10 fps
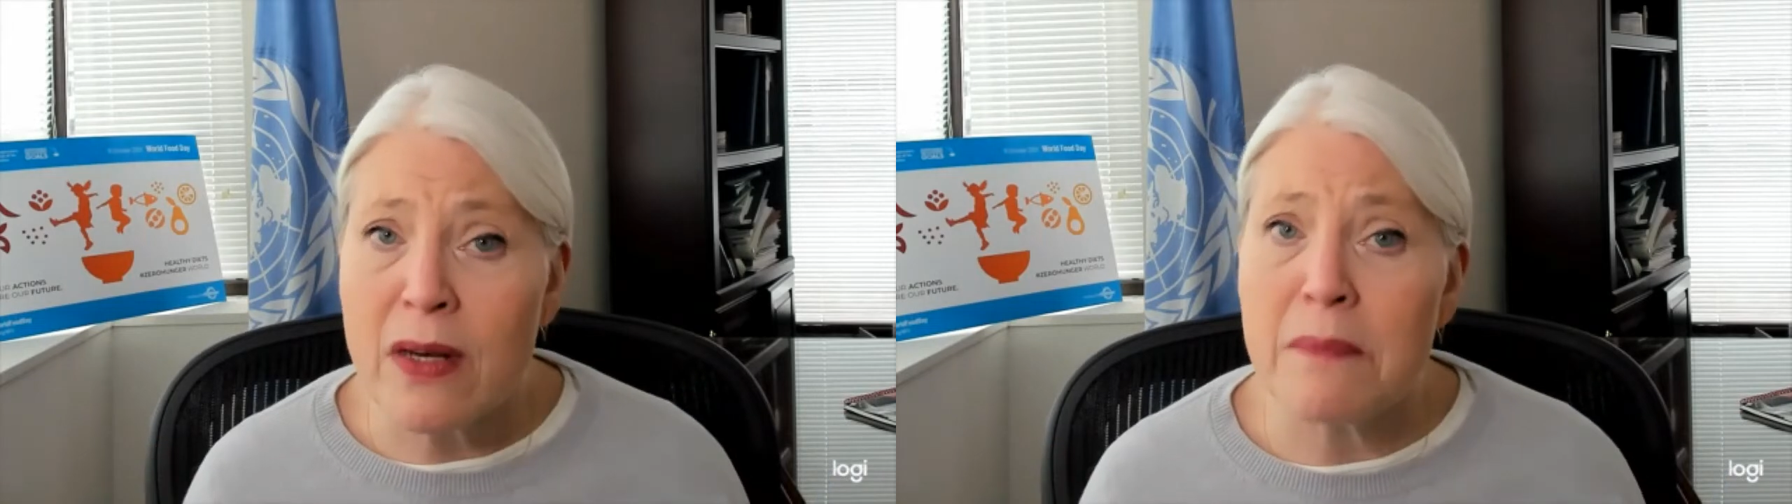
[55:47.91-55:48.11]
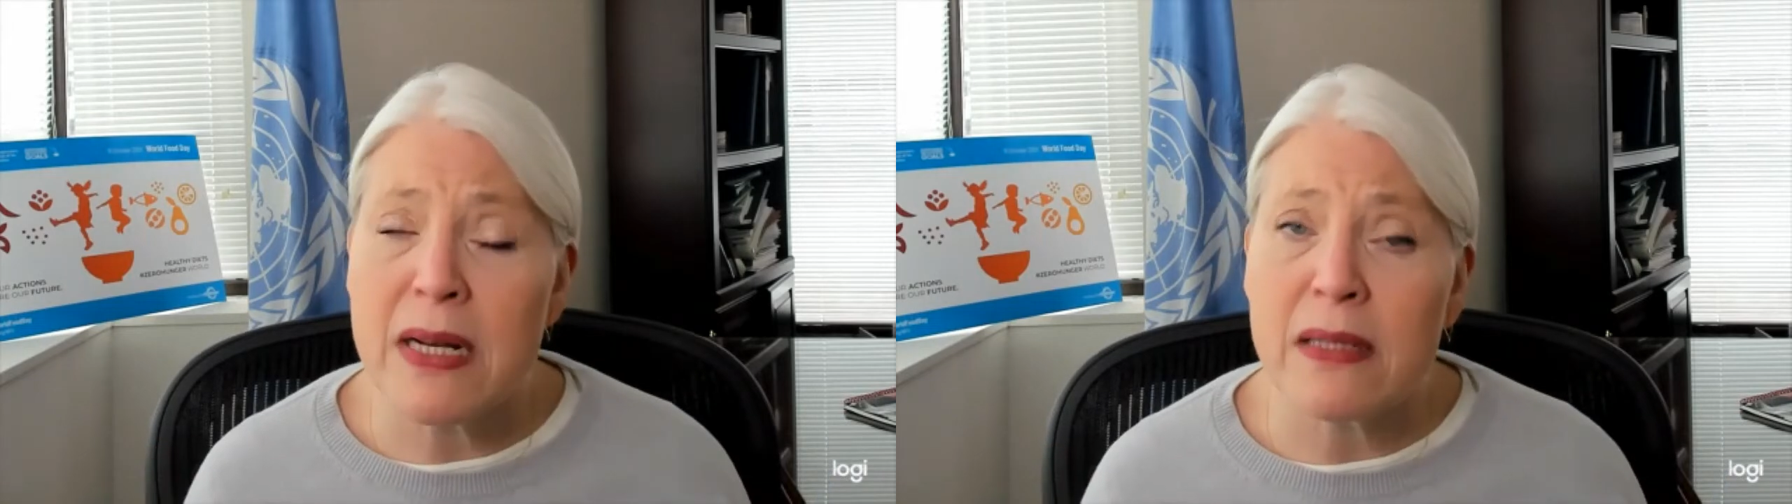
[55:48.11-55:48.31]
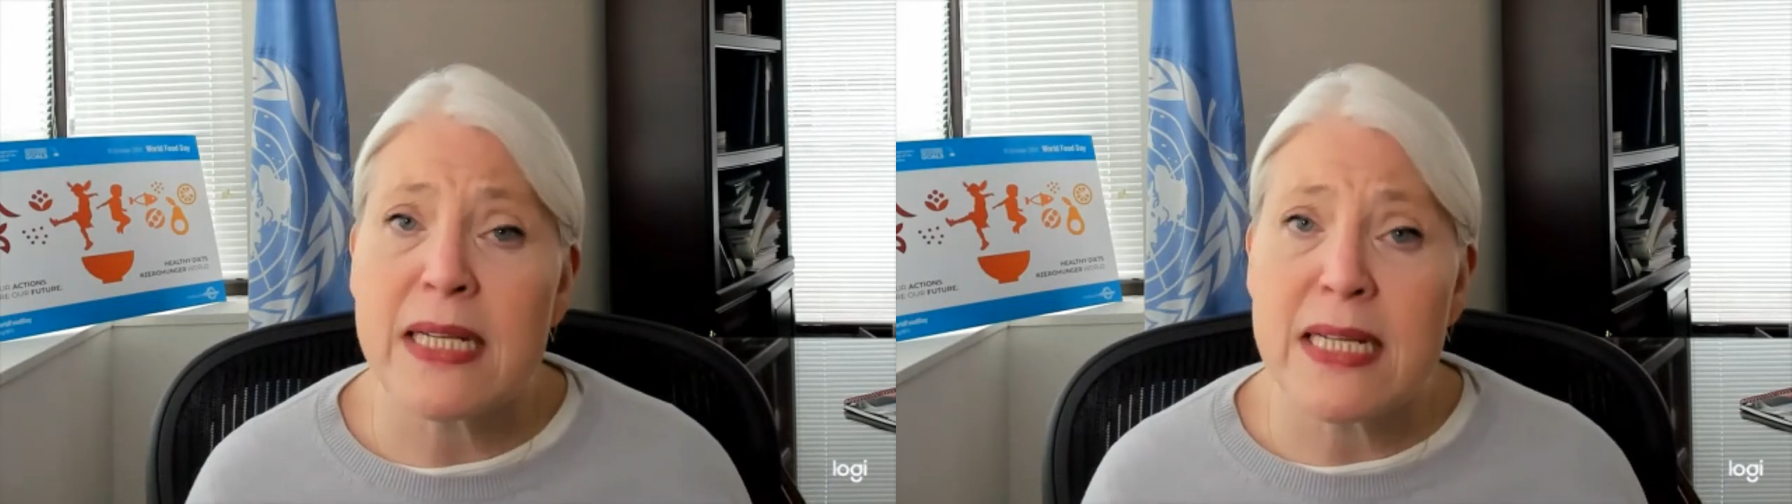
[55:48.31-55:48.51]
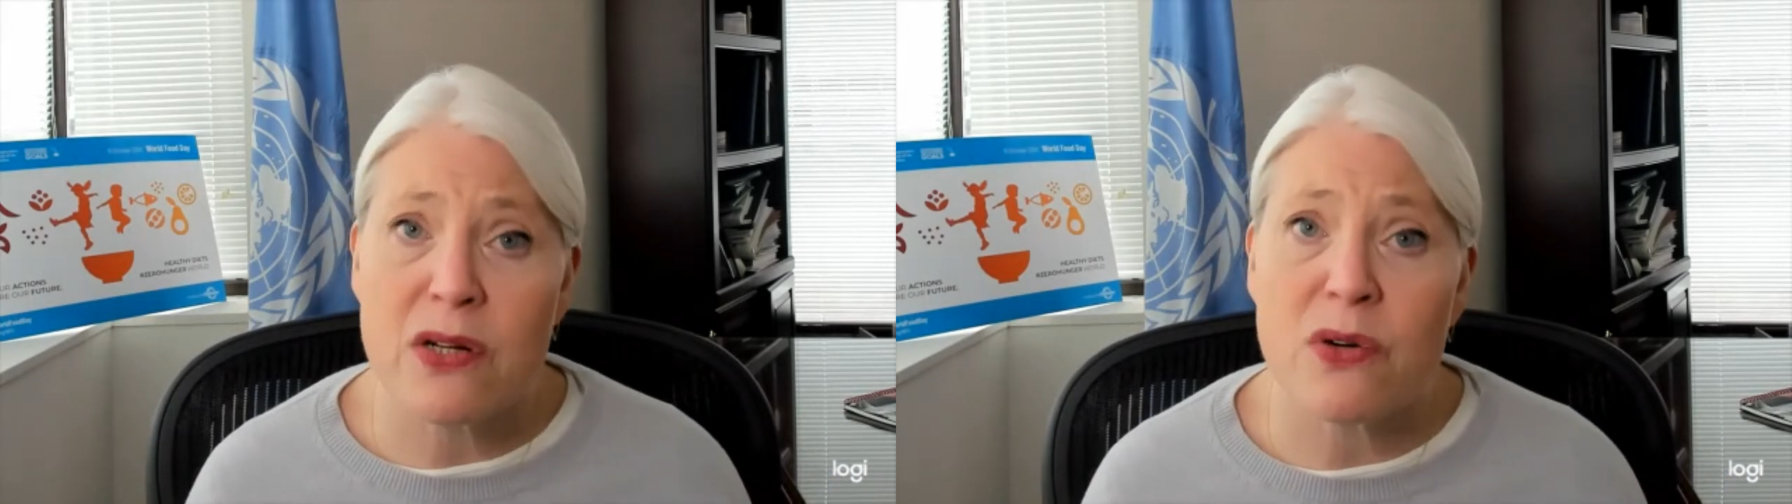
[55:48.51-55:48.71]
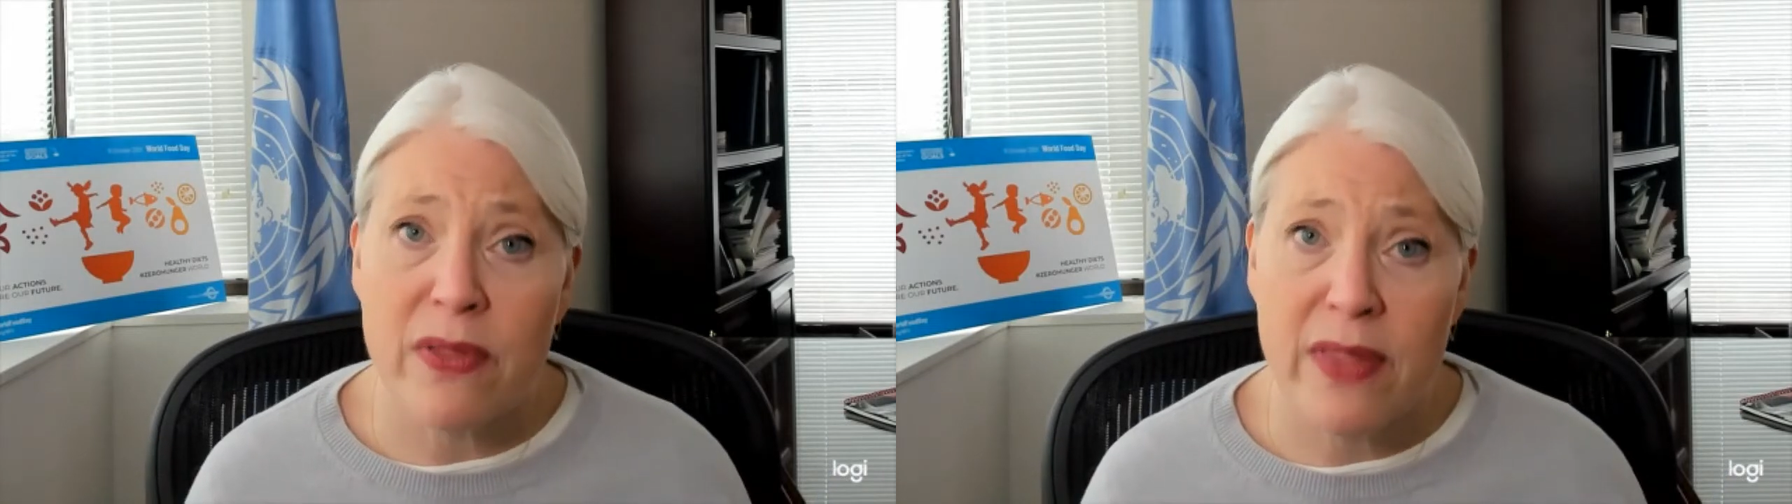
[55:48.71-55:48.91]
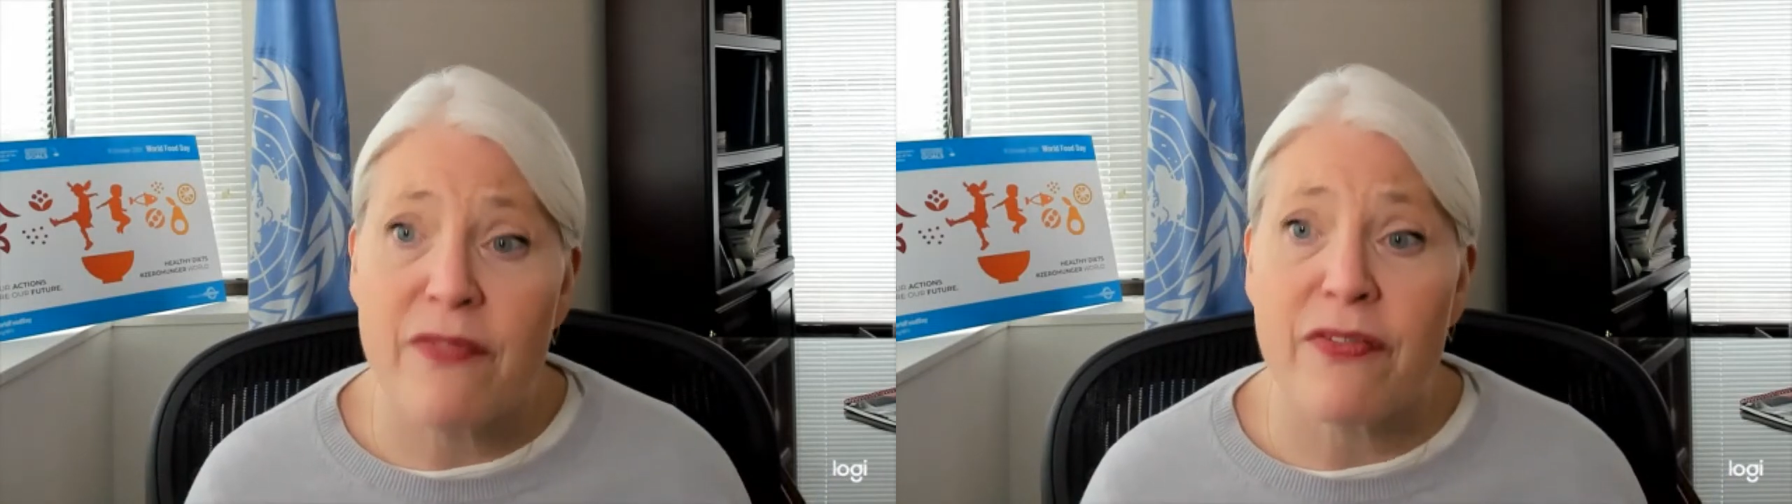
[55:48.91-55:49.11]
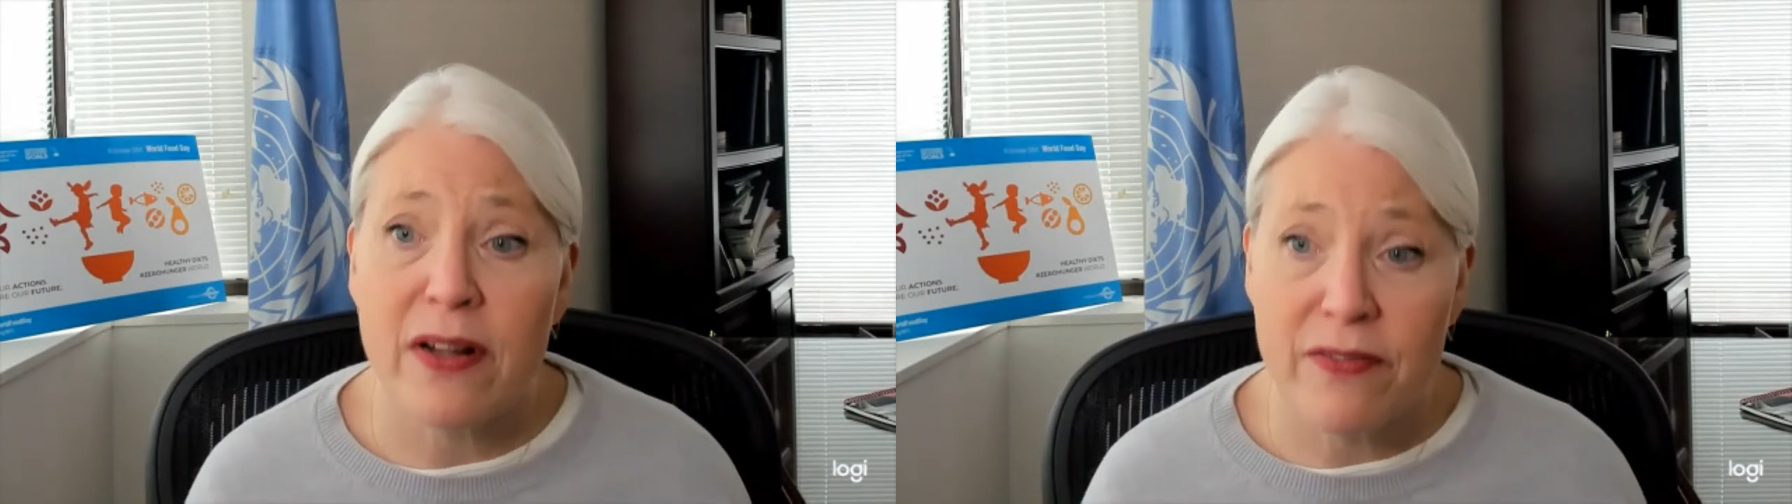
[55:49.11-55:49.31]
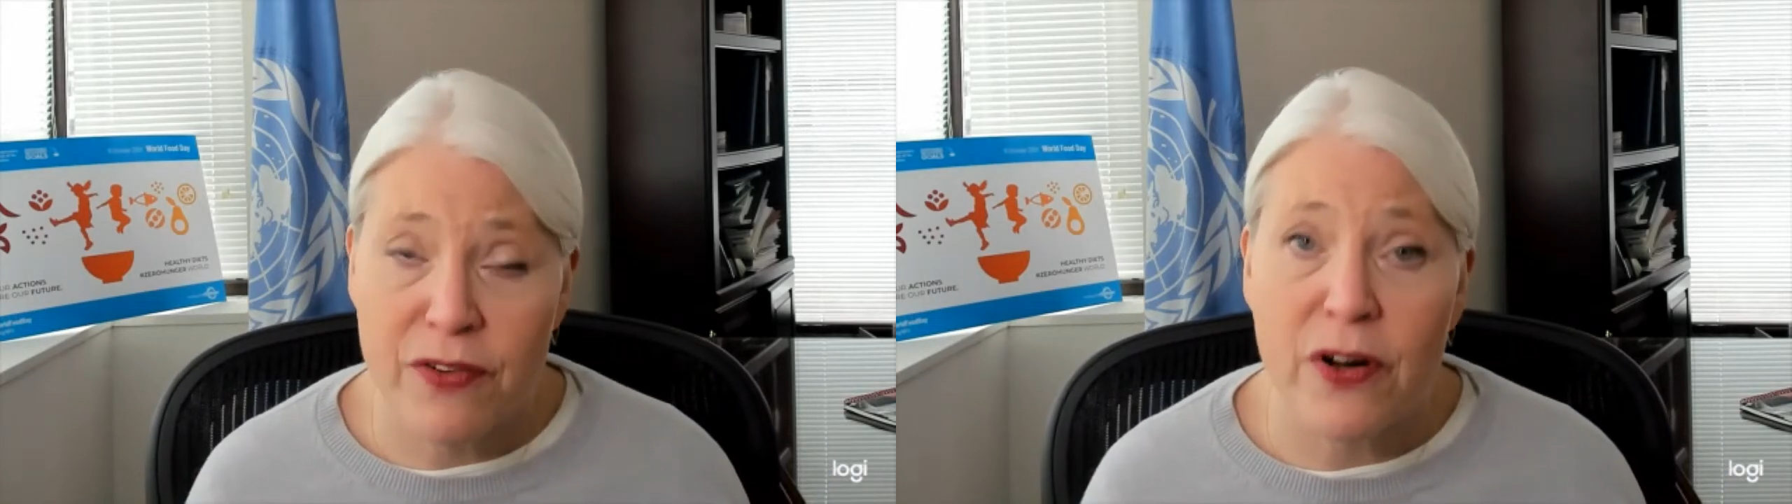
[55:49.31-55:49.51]
Middle East and North
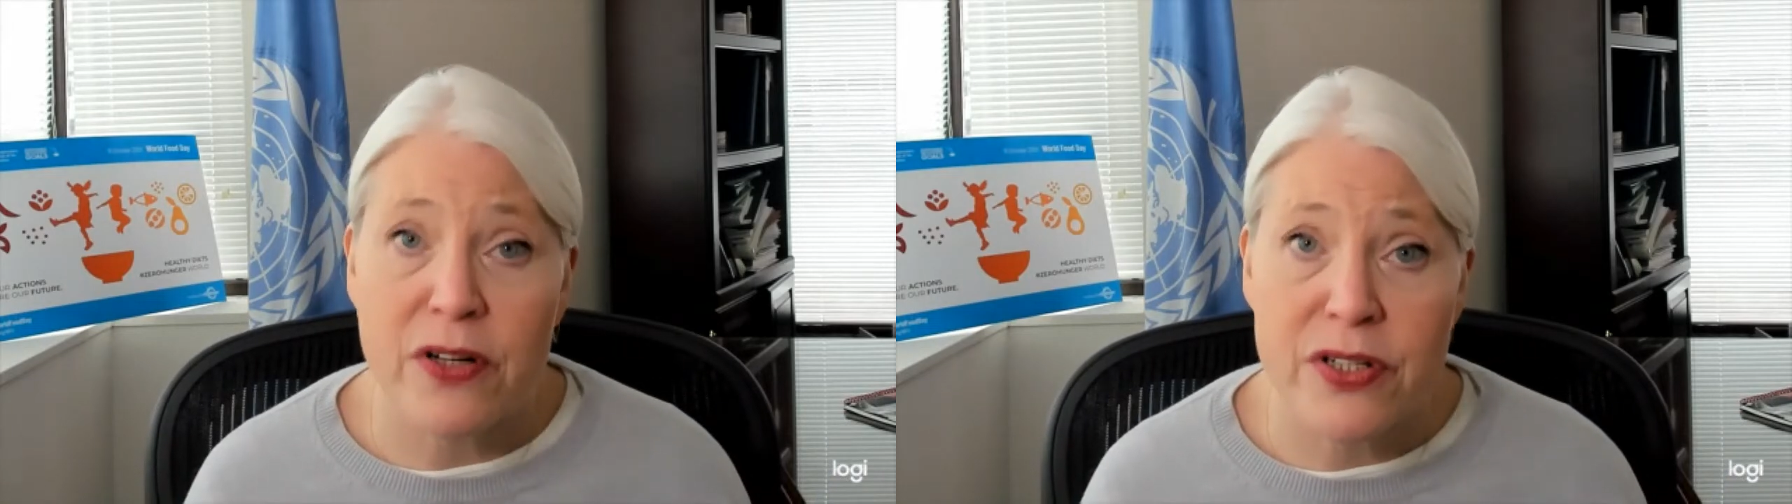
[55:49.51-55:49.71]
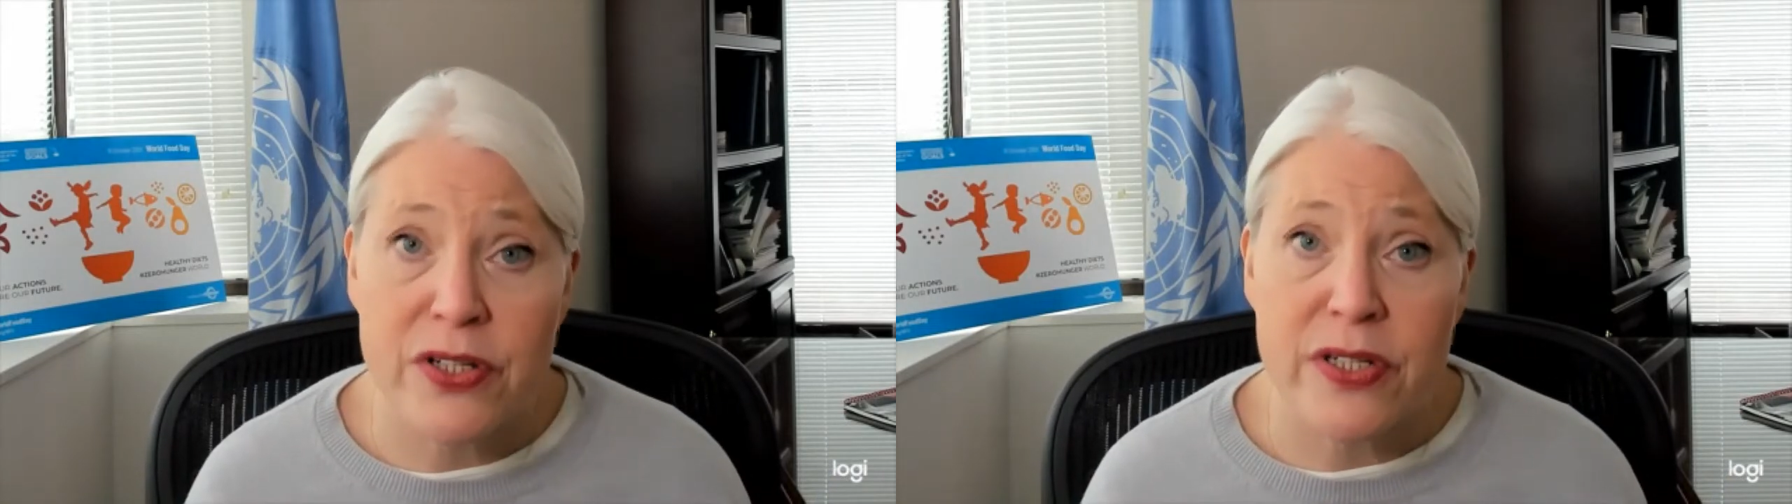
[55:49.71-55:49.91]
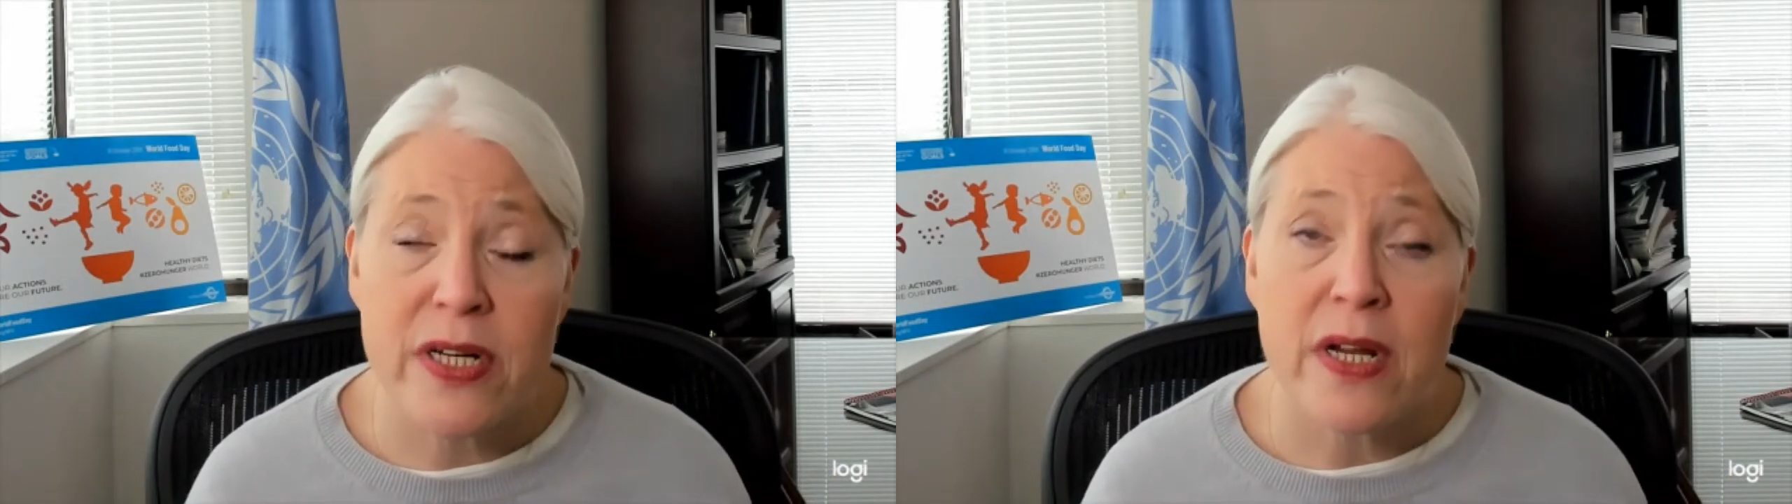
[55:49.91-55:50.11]
Africa first,